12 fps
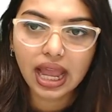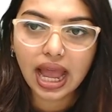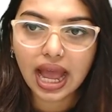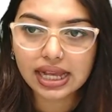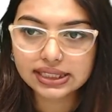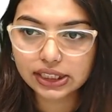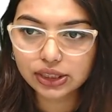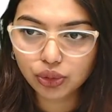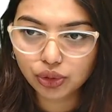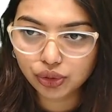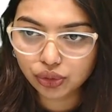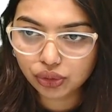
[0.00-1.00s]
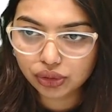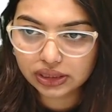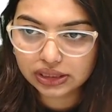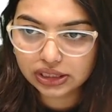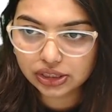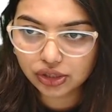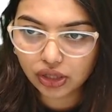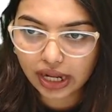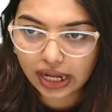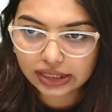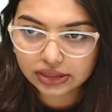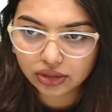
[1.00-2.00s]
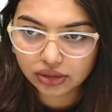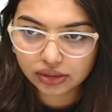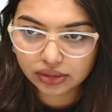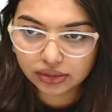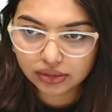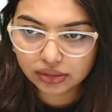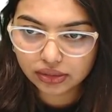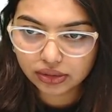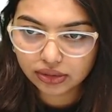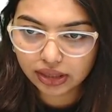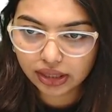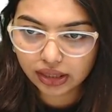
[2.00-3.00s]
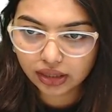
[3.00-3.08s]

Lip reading: As I told you, this is your axon. Okay.